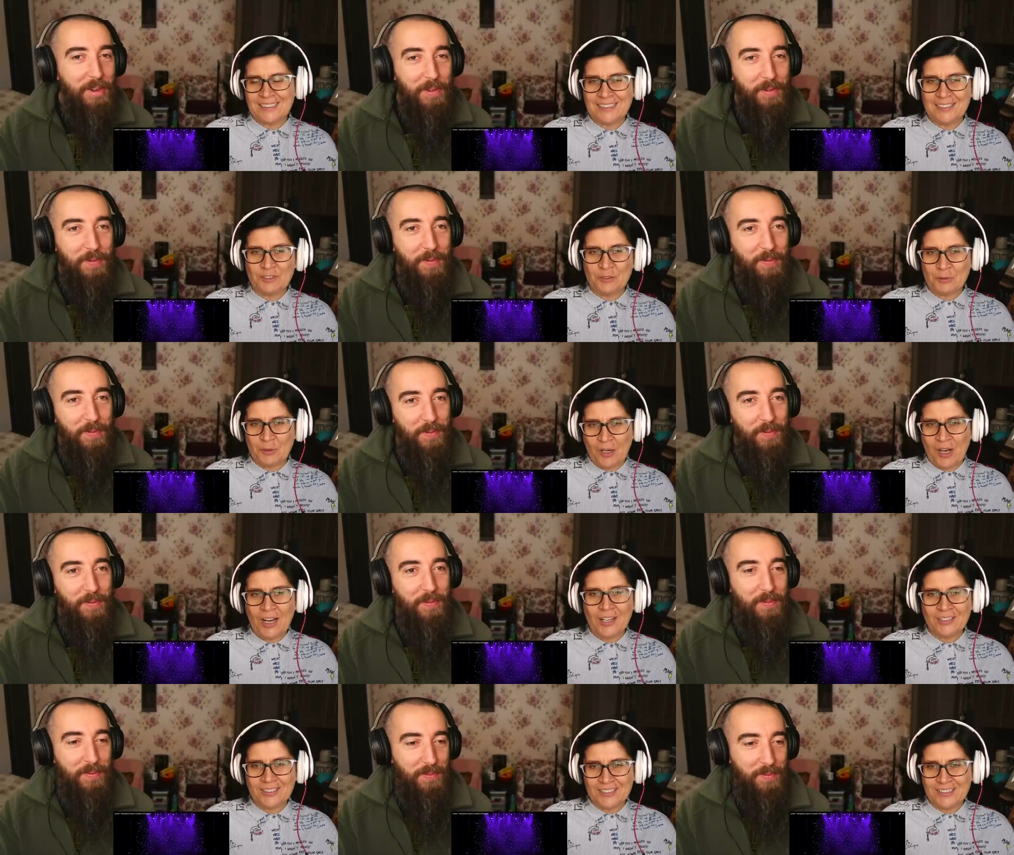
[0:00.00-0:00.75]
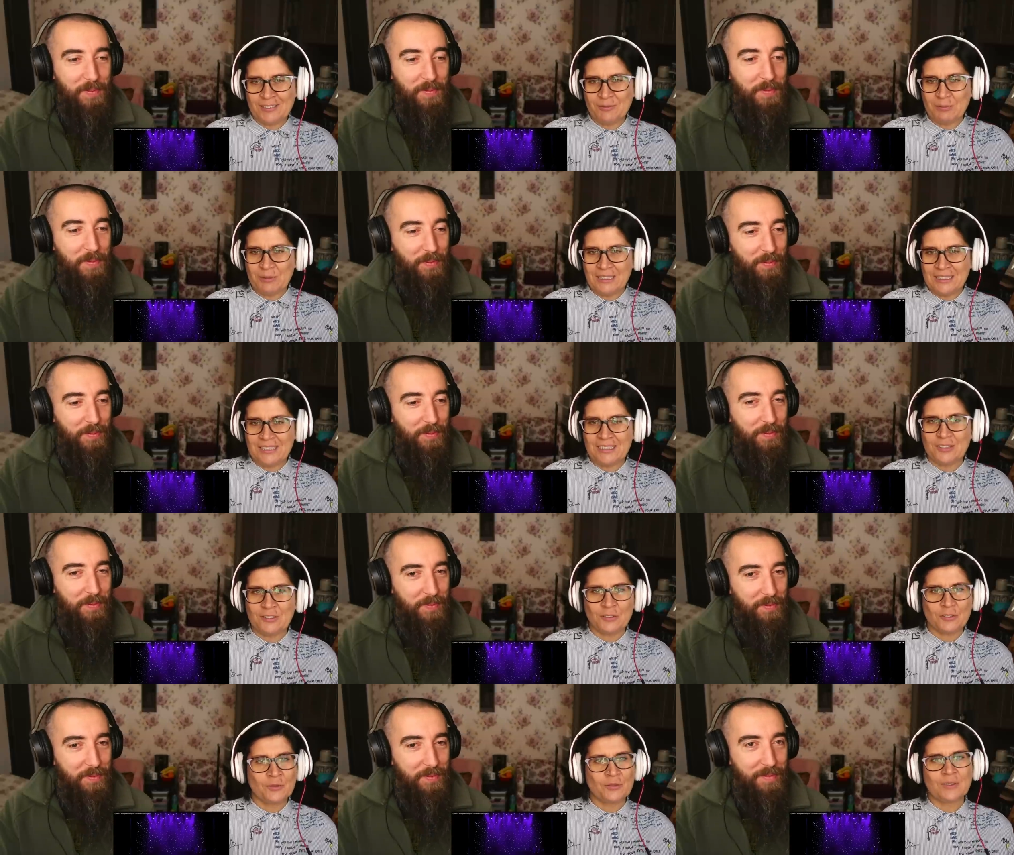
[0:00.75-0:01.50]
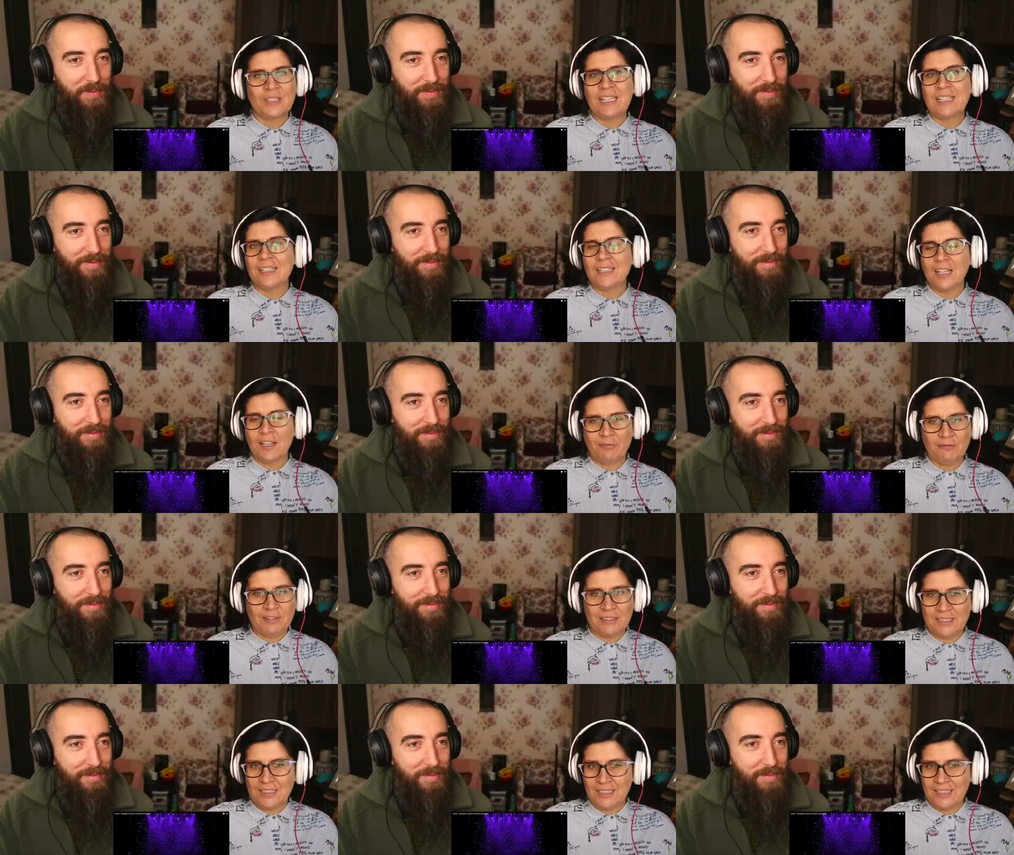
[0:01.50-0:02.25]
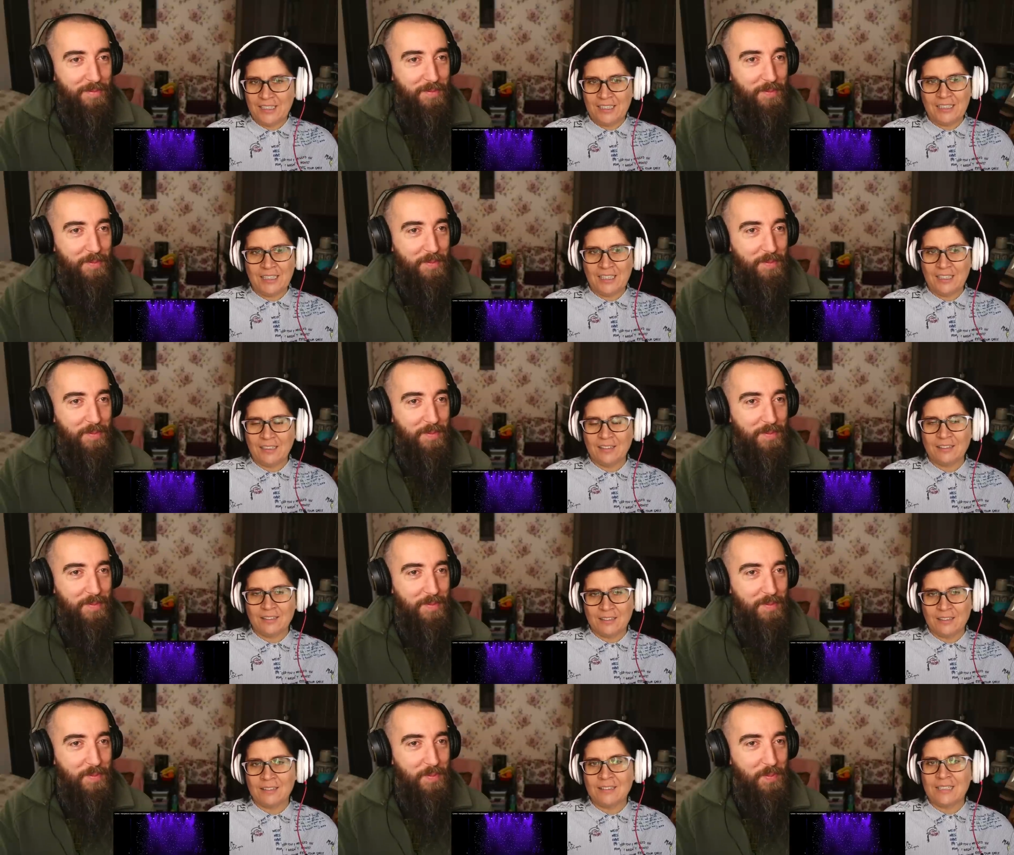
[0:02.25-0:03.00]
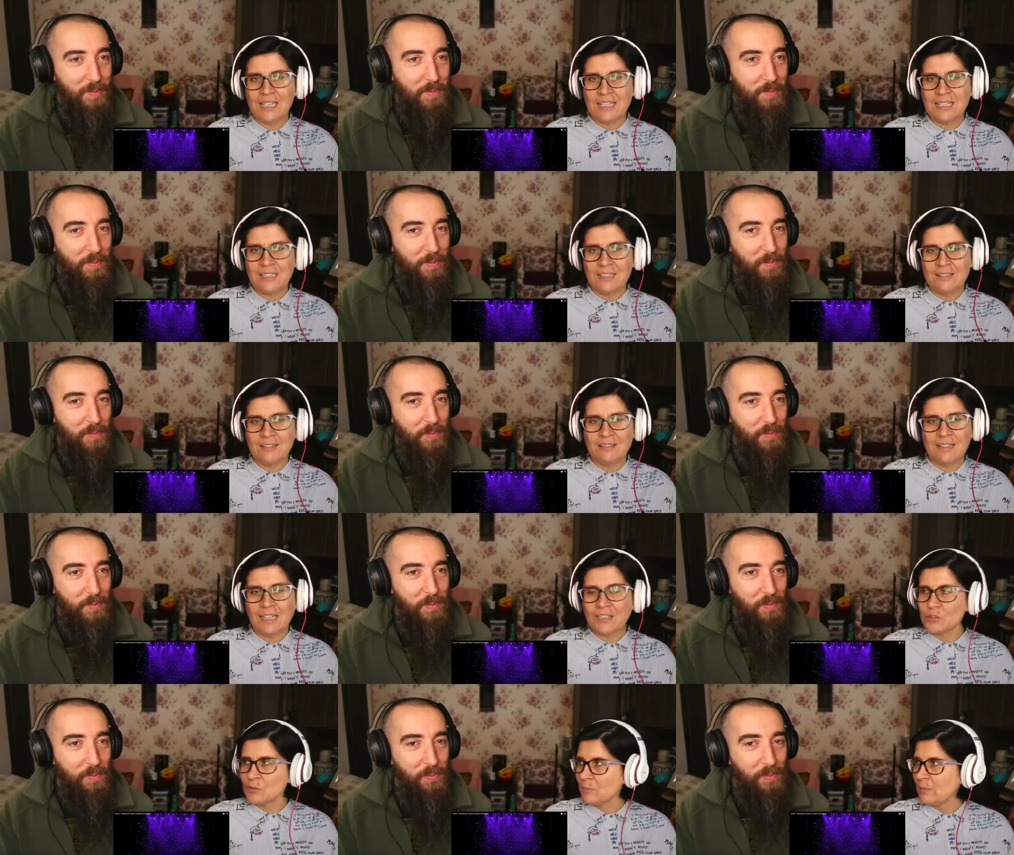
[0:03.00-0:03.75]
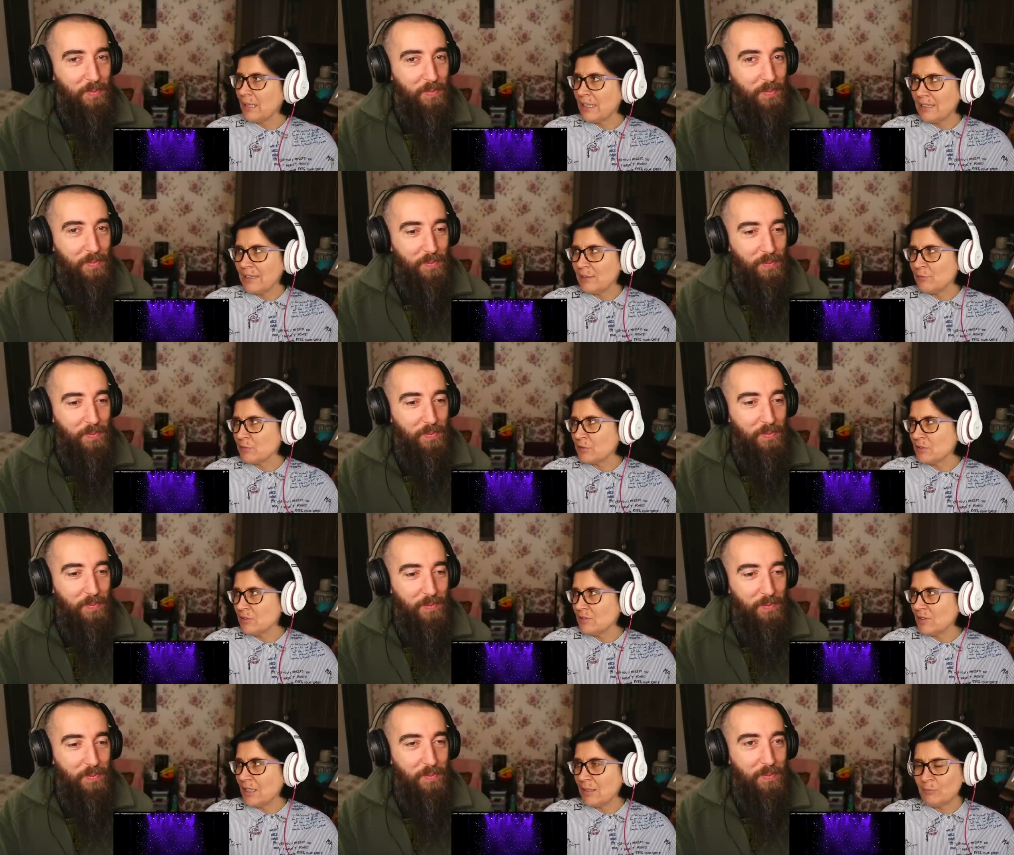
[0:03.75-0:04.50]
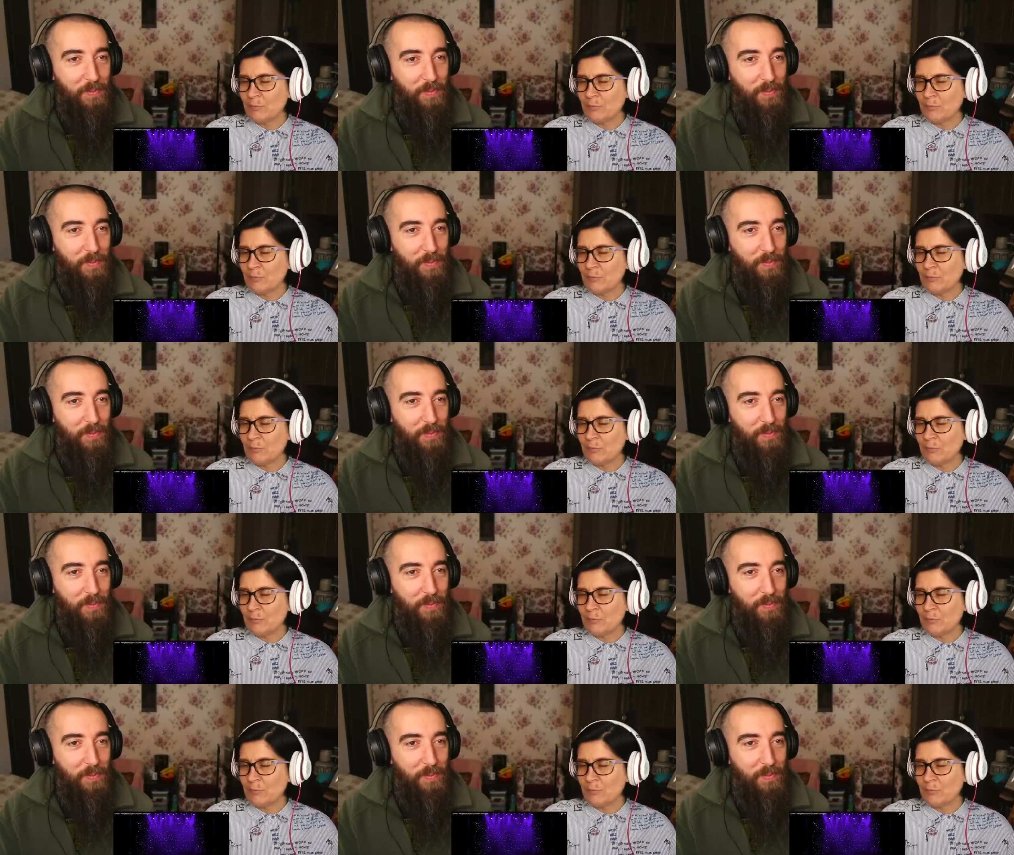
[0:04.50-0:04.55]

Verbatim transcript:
Speaker 1: listen to, artists we listen to, they definitely, they not on my level.